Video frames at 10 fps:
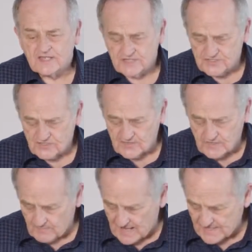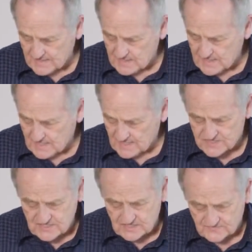is to think about a
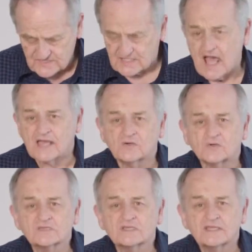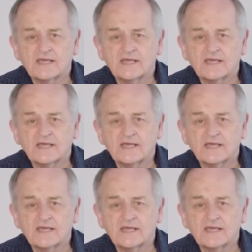set of scales.